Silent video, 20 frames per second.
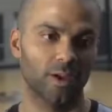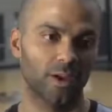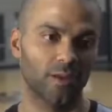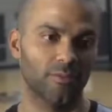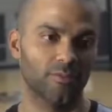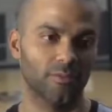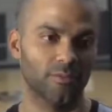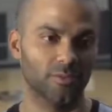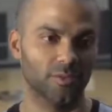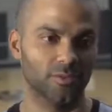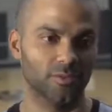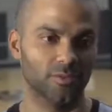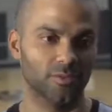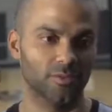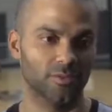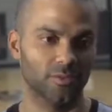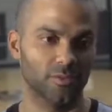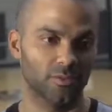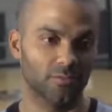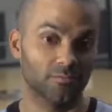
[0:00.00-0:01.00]
a rehab for
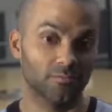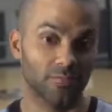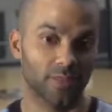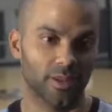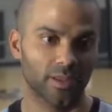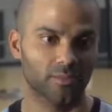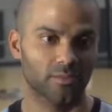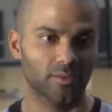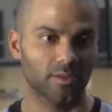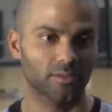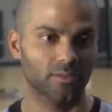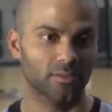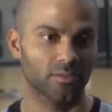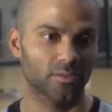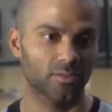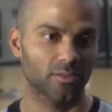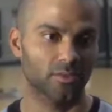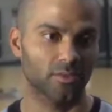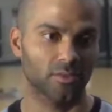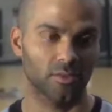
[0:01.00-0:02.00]
me, too, for 8
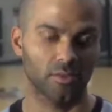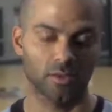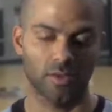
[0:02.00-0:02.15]
months,